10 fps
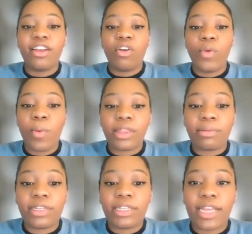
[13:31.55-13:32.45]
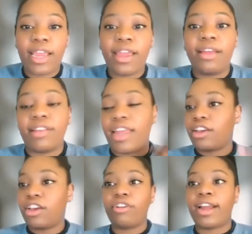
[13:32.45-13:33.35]
we want them to say like,
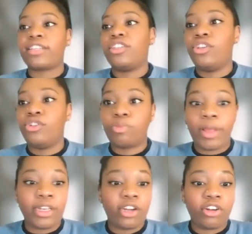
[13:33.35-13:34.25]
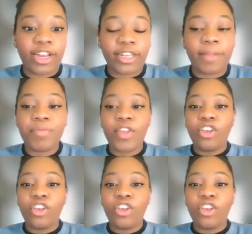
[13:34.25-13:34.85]
congrats, you spelled it correctly.